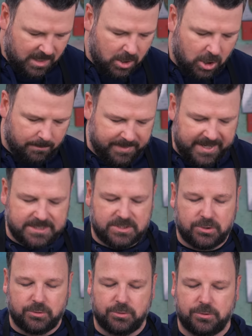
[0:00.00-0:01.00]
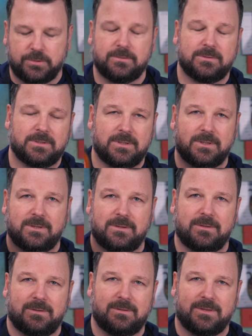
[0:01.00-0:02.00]
Compared to
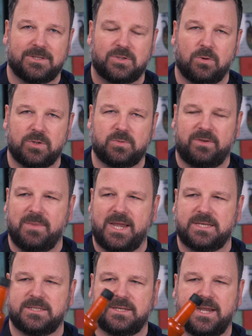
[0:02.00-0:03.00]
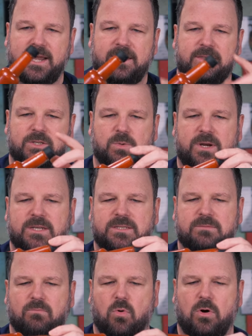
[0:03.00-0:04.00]
the sauce we've made today, this one
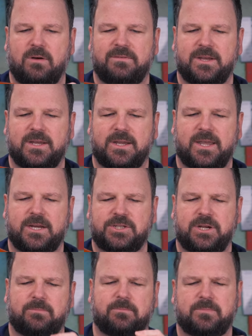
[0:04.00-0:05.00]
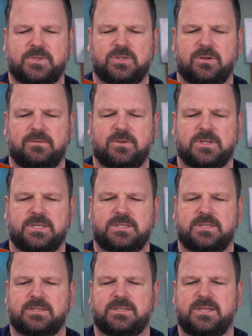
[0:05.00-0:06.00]
is more of a ketchup sort of
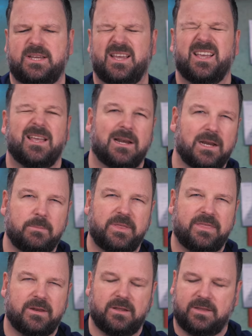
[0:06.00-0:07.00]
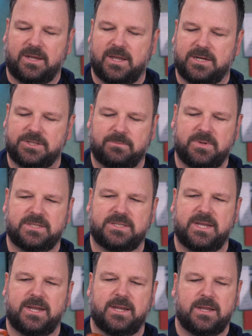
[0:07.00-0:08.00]
consistency, a little bit thinner than ketchup, I'd
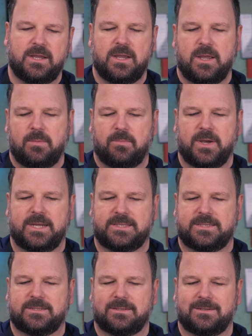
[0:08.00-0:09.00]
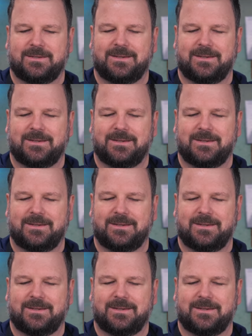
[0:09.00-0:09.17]
say, but